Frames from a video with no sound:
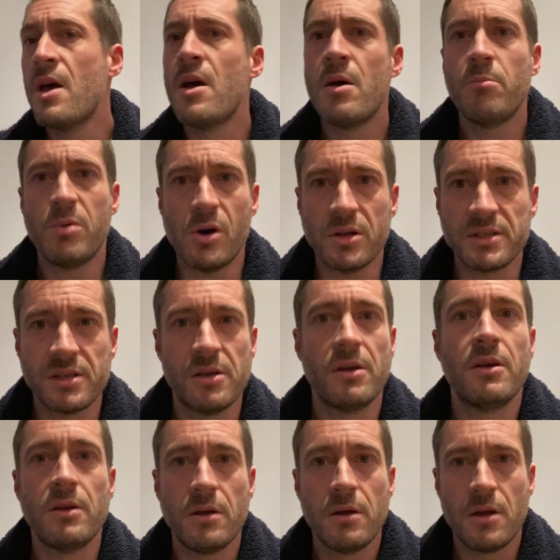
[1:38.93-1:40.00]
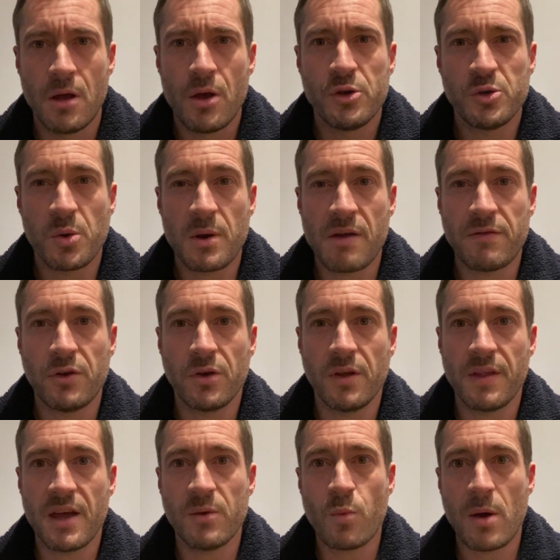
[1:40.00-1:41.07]
But should we have a look at
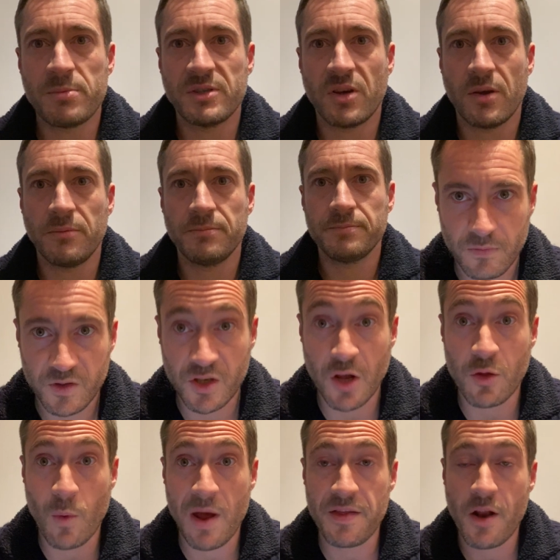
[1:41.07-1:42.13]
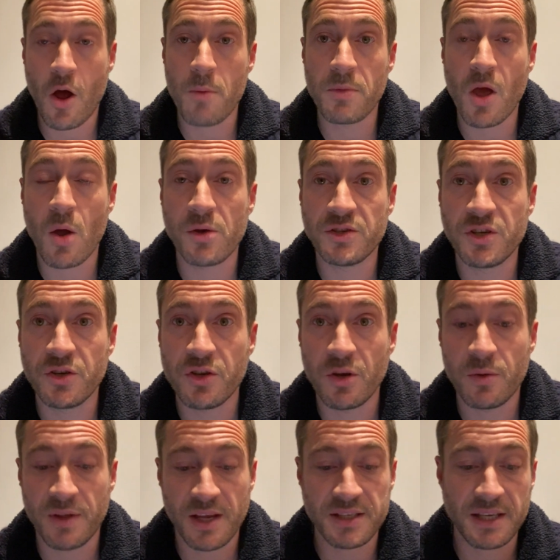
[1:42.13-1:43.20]
their website? So the way that I'm going to do
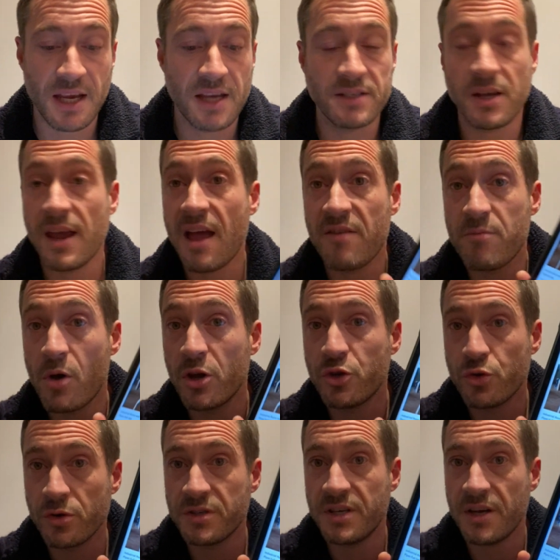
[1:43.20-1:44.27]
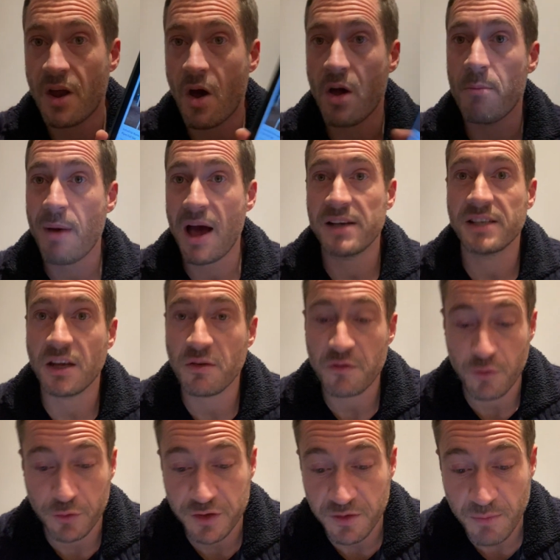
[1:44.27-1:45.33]
this is I have my trusted iPad in
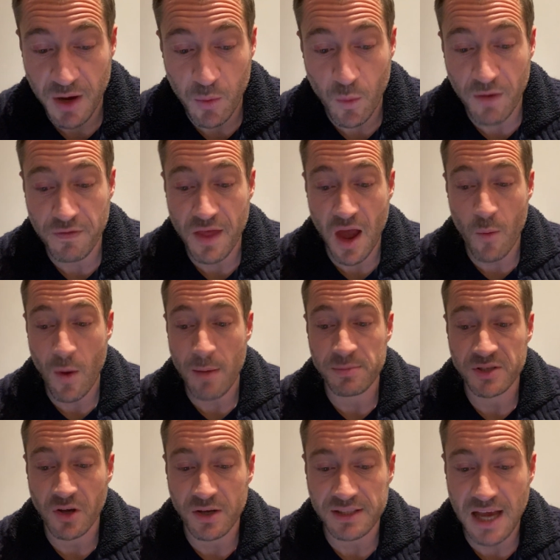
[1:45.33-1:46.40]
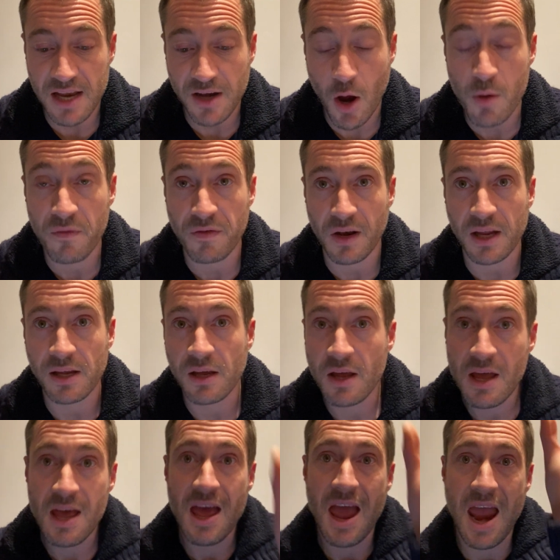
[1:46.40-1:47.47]
front of me with their website, and hopefully
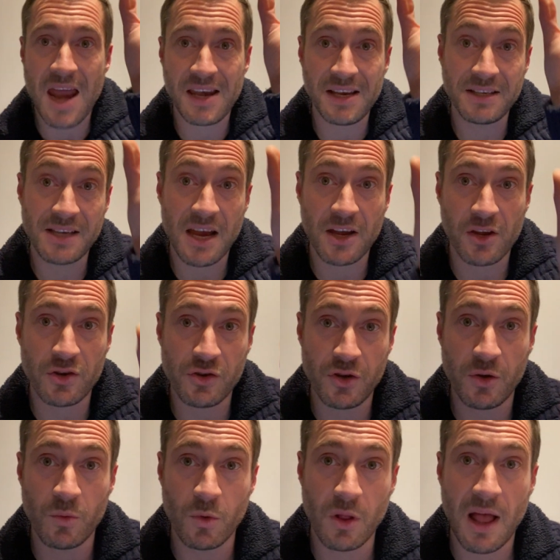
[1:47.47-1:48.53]
any second you will